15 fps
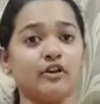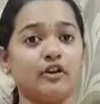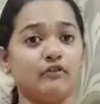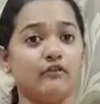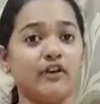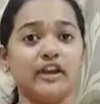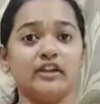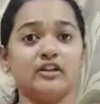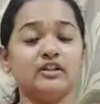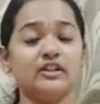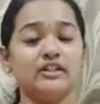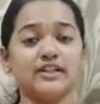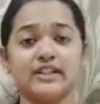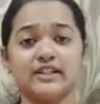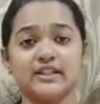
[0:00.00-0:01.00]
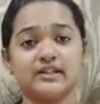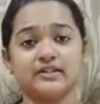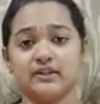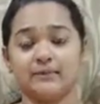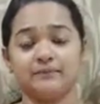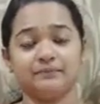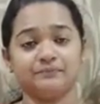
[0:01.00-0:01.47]
vehicles, etc.
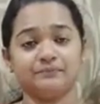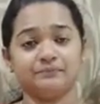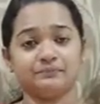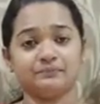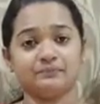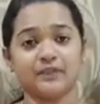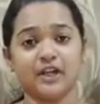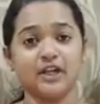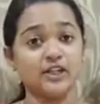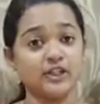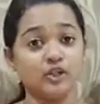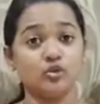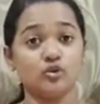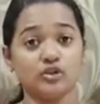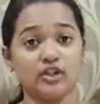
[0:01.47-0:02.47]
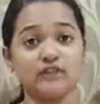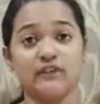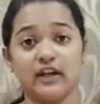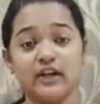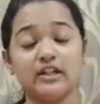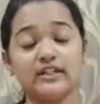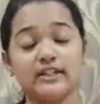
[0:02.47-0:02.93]
And it is used in the
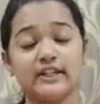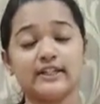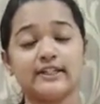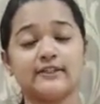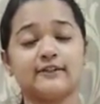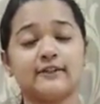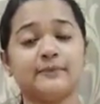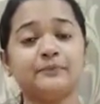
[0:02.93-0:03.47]
vehicles, etc.